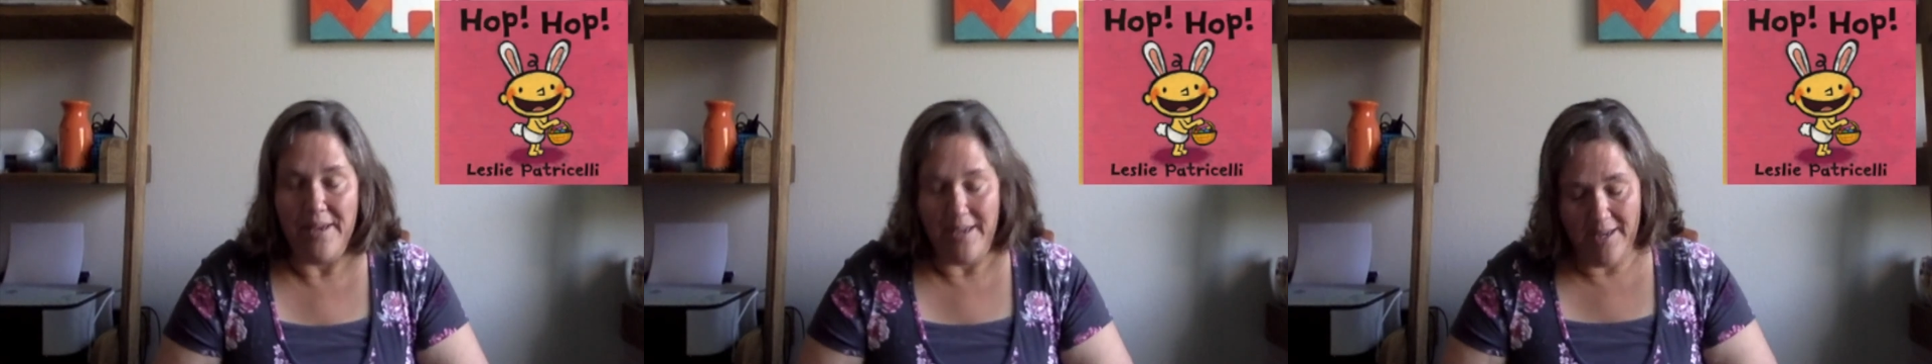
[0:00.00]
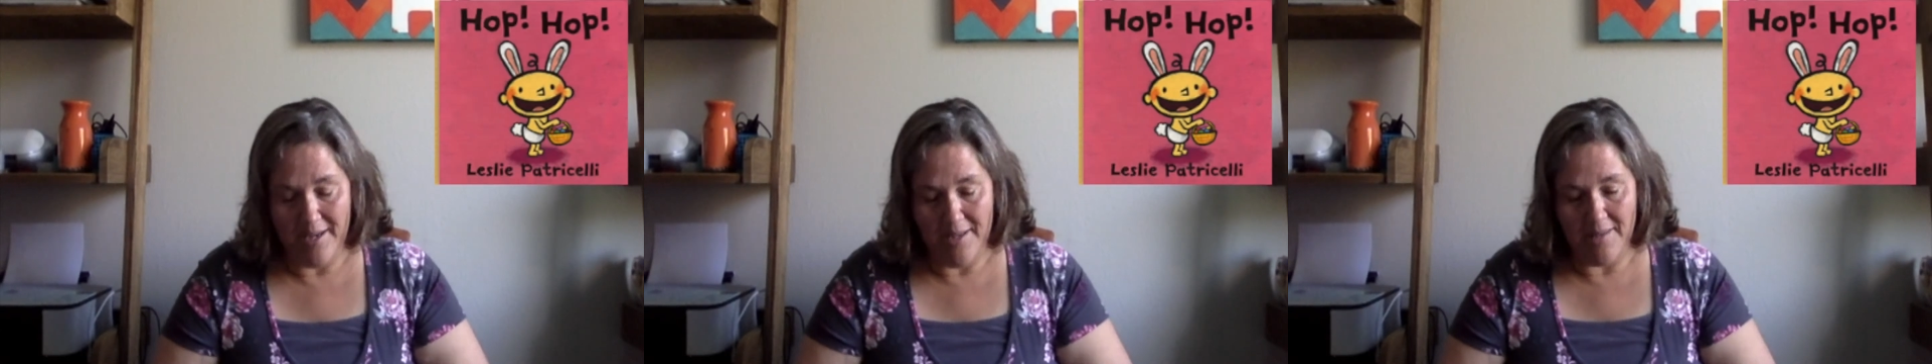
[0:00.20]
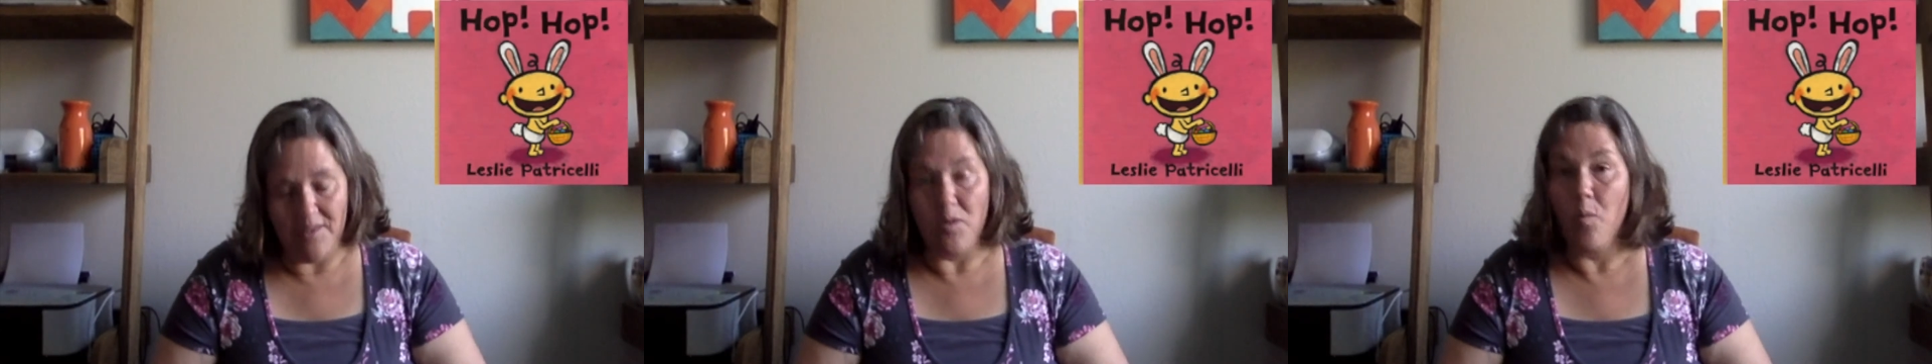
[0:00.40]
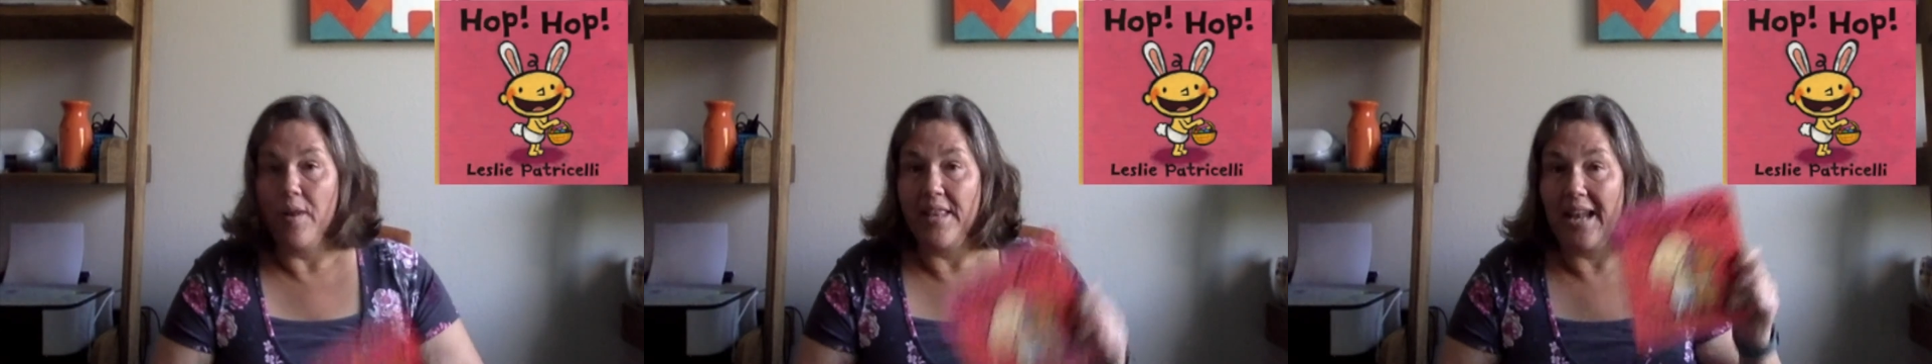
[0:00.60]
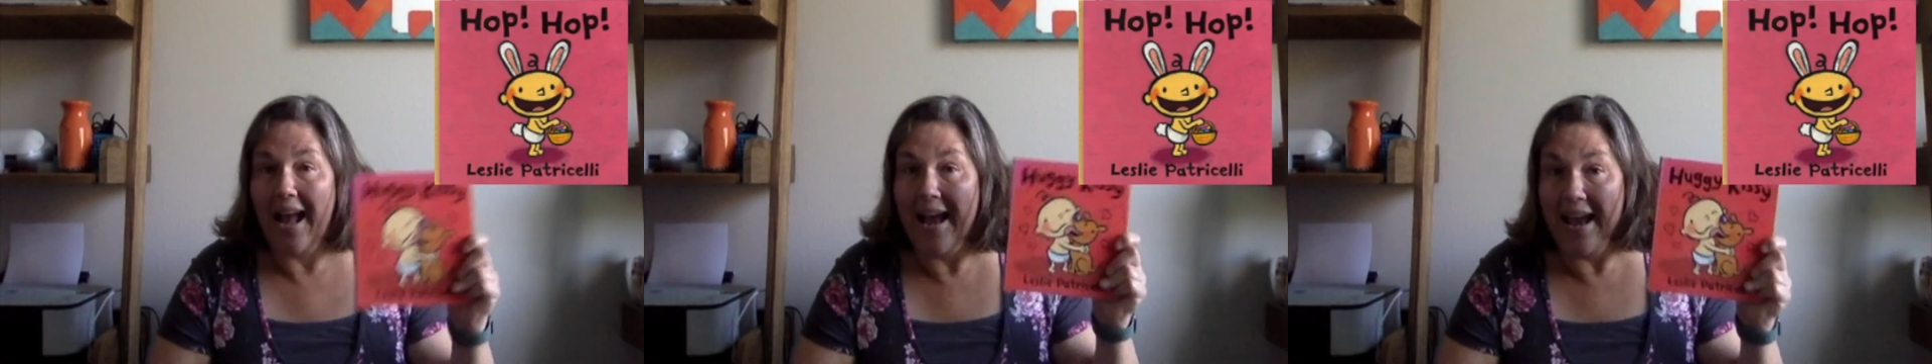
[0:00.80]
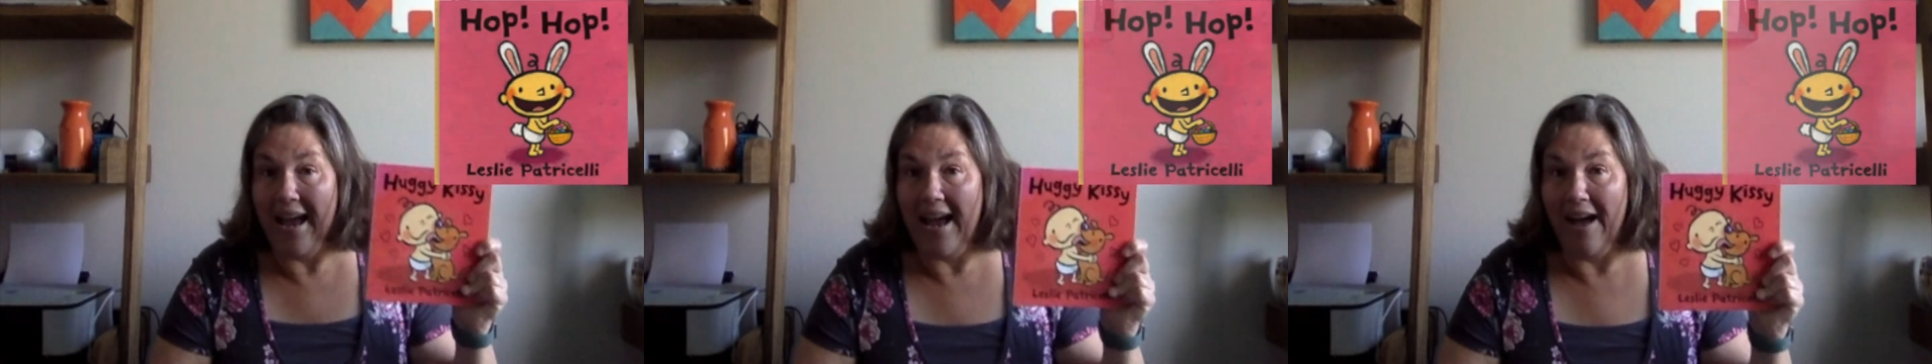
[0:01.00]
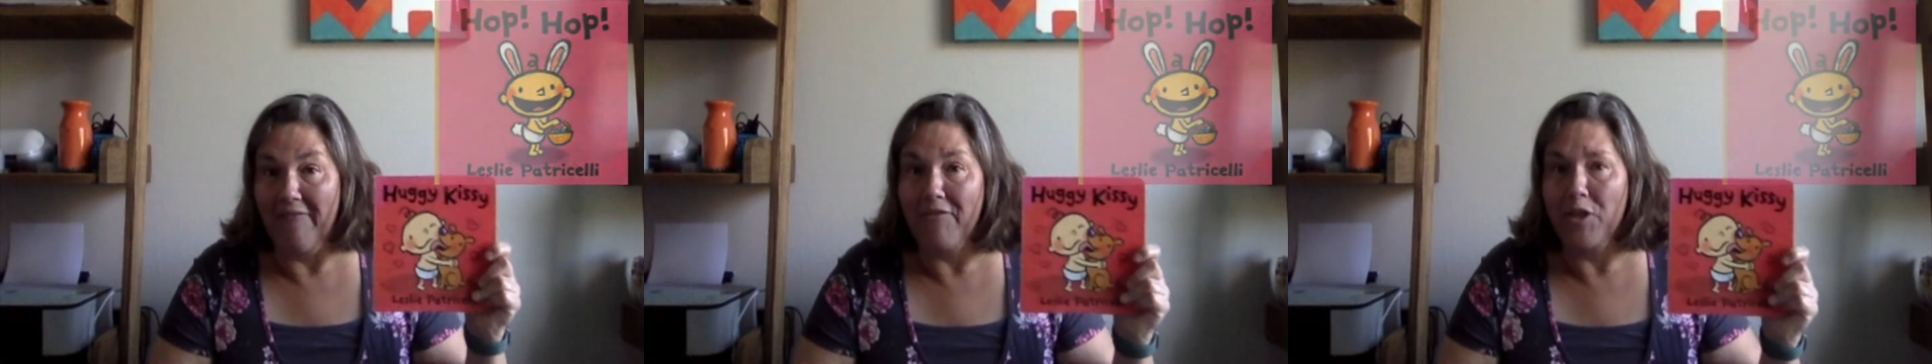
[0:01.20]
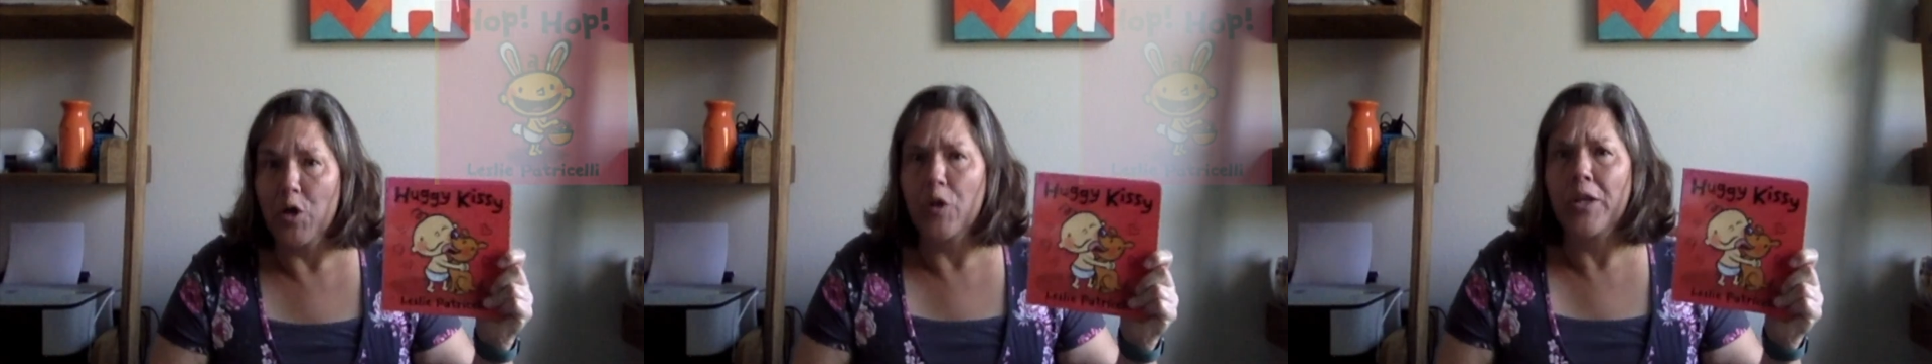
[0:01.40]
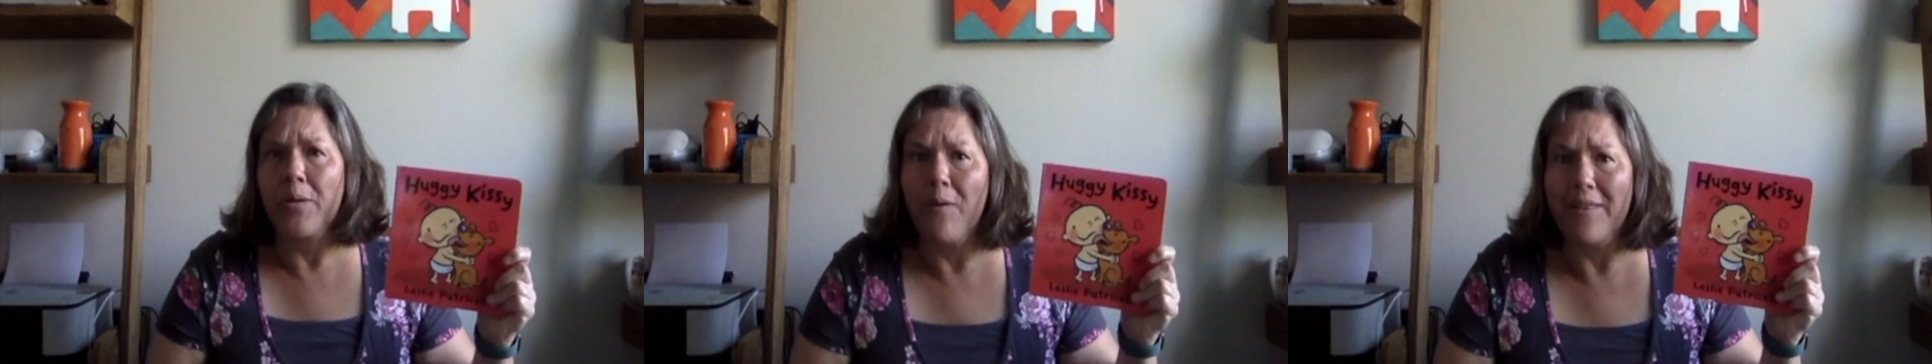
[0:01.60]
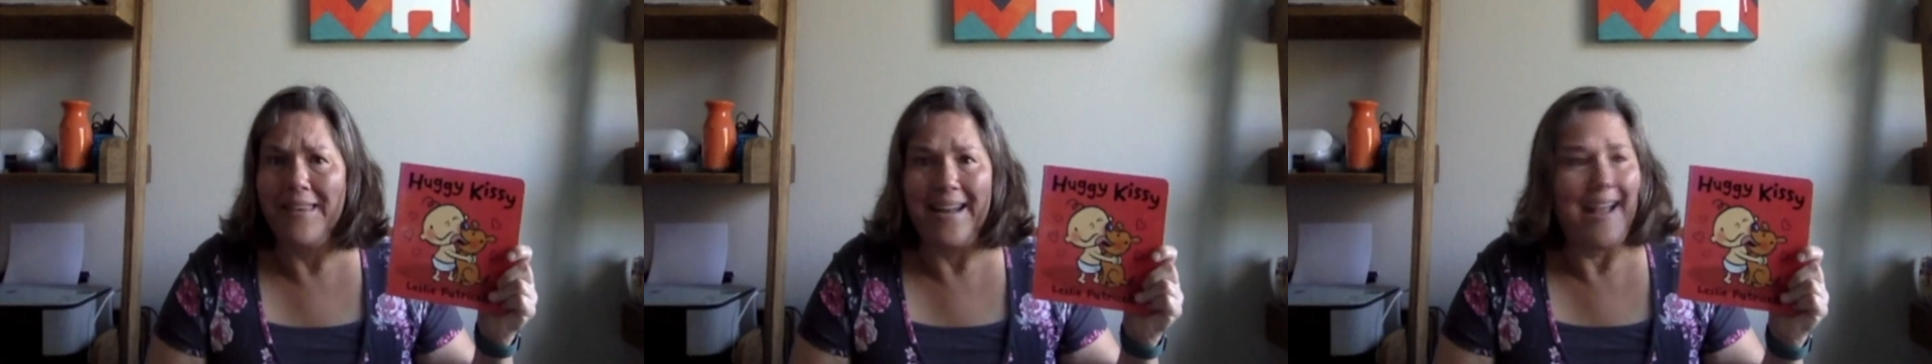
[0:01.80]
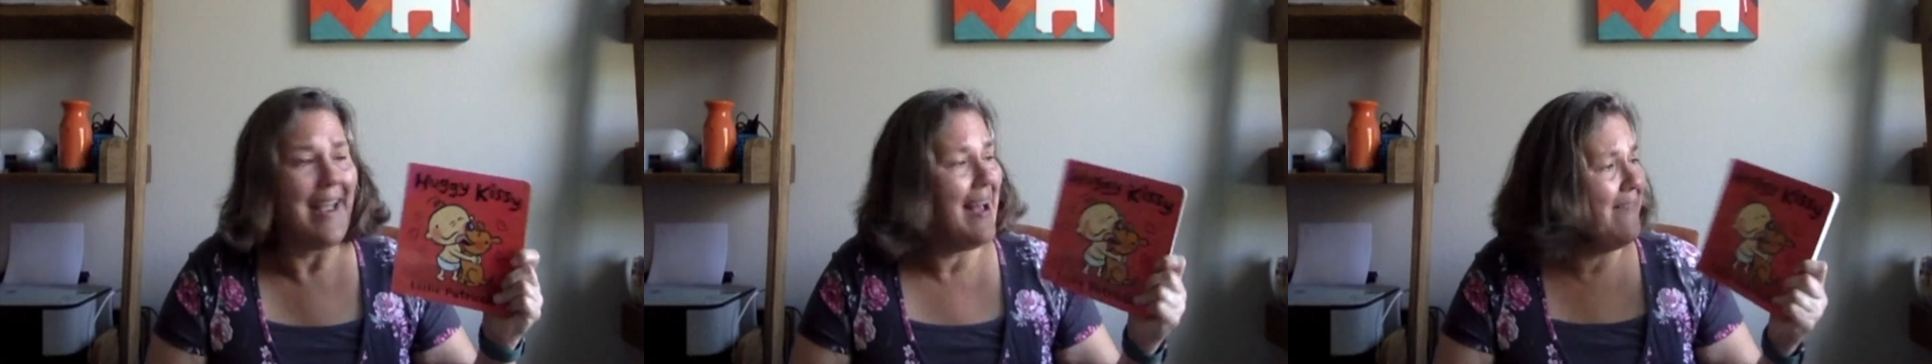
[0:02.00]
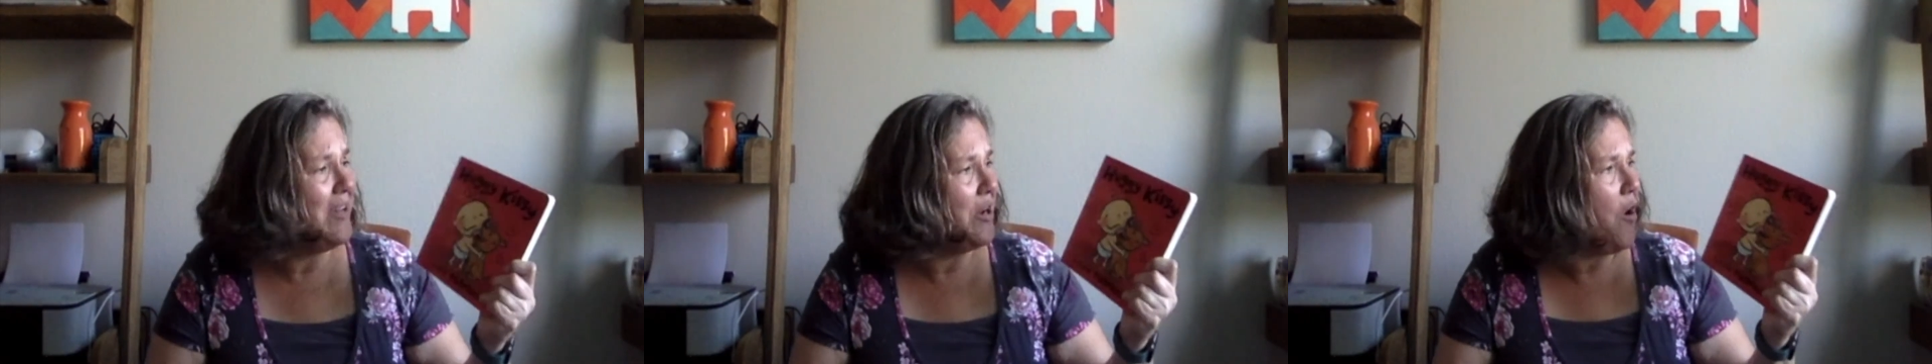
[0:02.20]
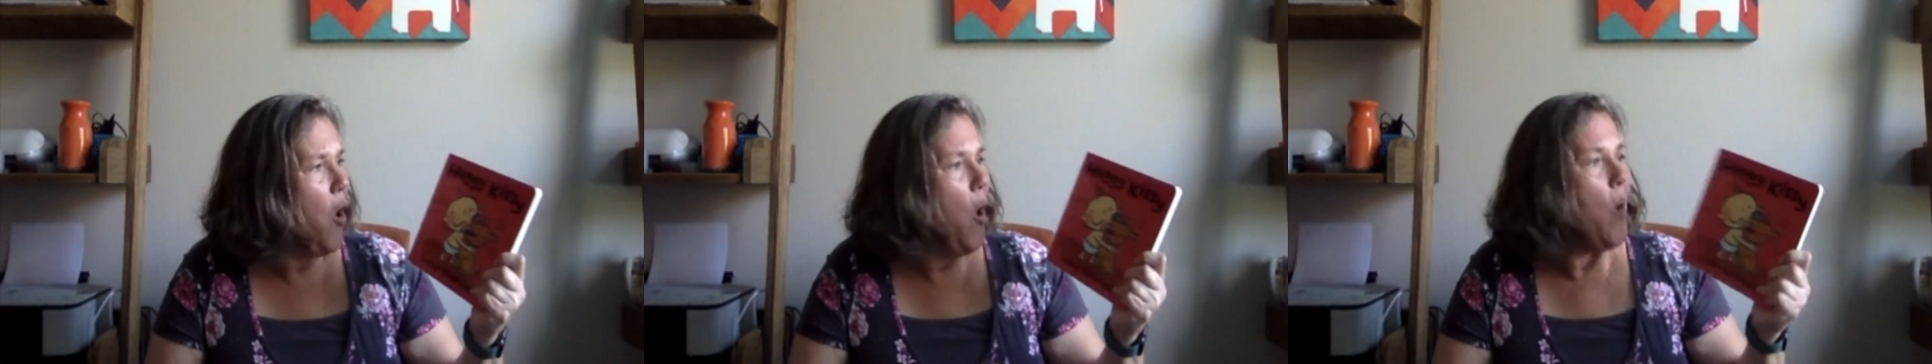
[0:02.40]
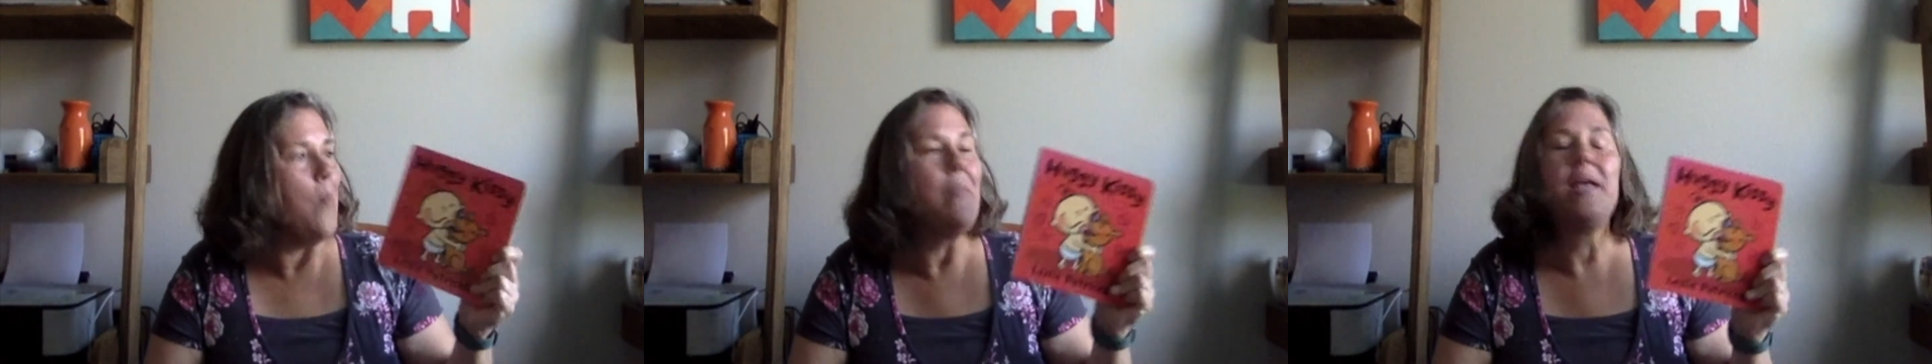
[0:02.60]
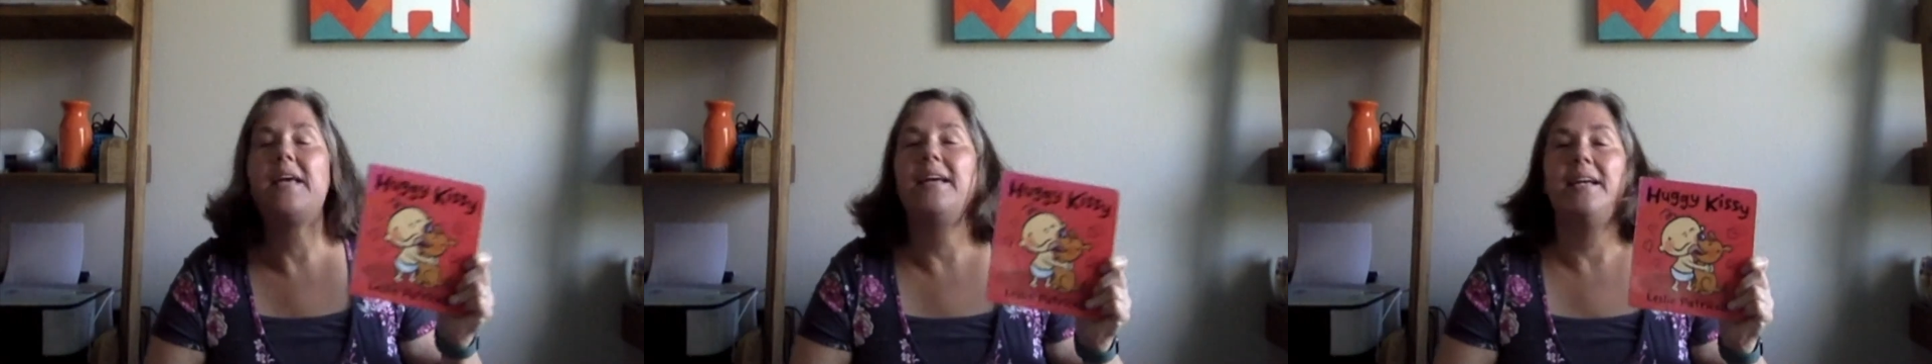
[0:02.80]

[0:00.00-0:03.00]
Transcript: And the one that I have, the only one that I have at home,